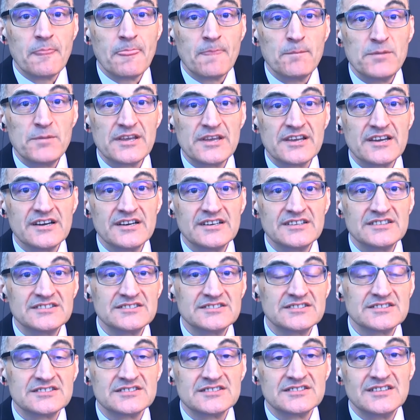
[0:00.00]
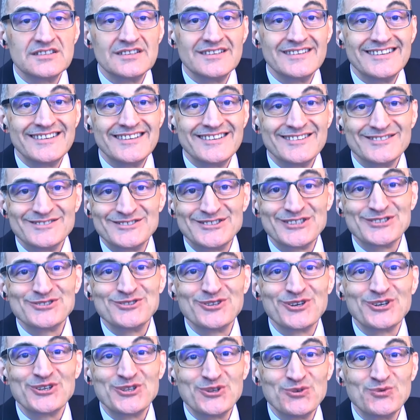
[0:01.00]
because just
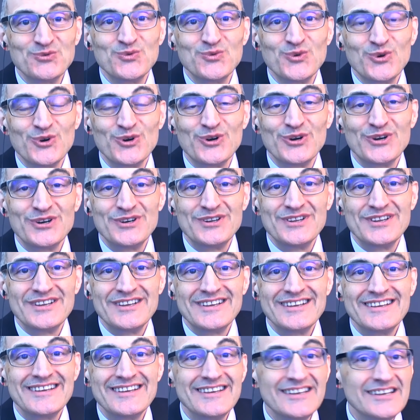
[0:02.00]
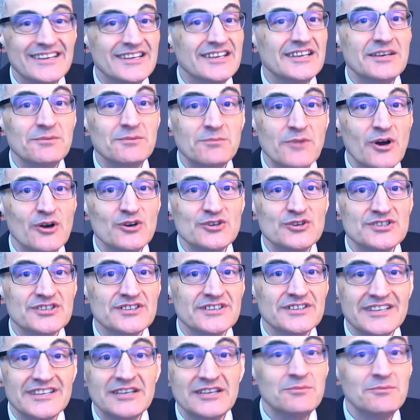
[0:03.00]
look at the word
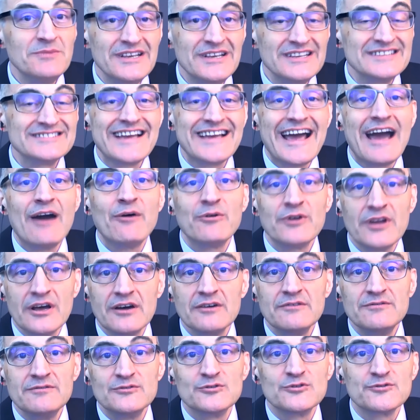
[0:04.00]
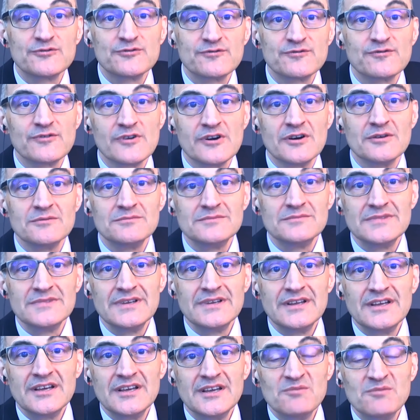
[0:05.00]
emotion. E means out of or from.
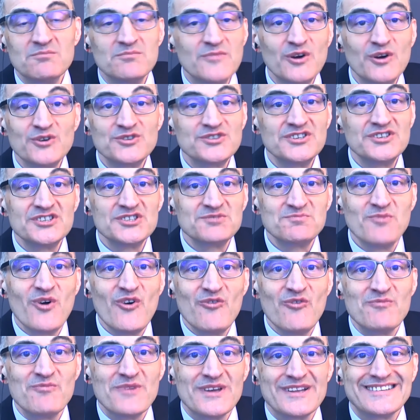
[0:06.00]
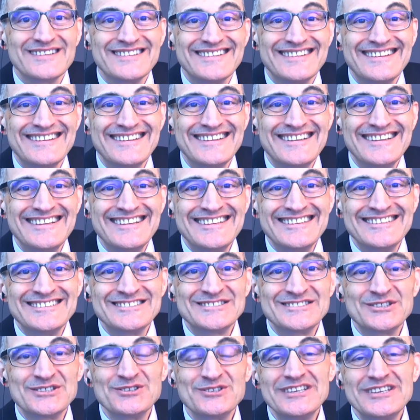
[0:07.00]
Motion is movement.
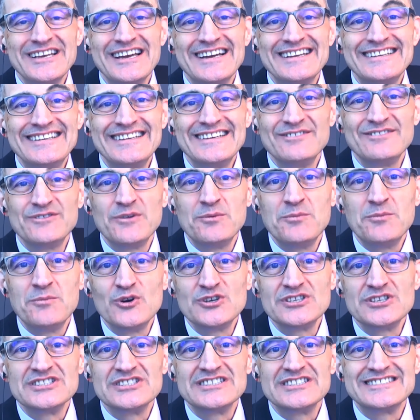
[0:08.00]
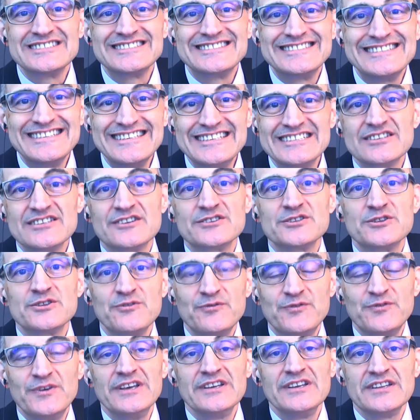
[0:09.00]
So the idea of emotions is these are the
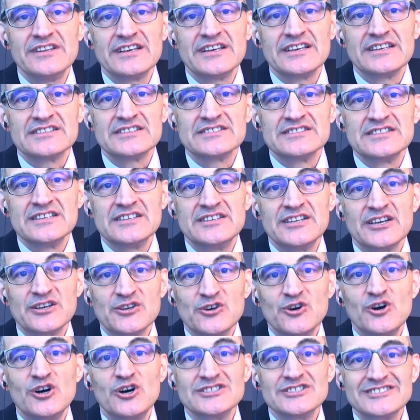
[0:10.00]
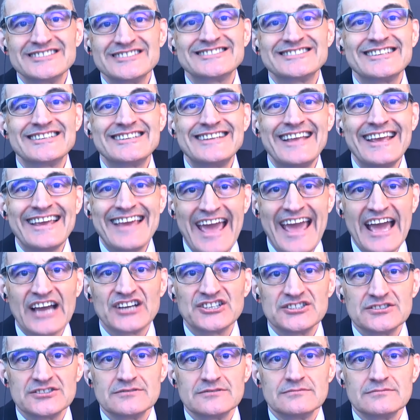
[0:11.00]
feelings that cause us to take
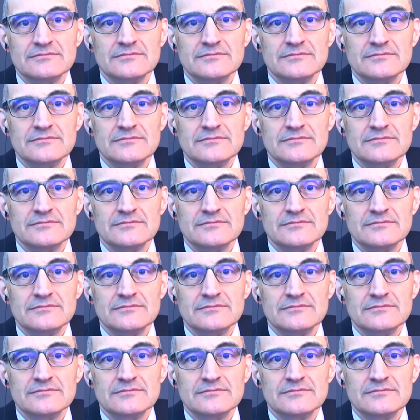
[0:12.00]
action.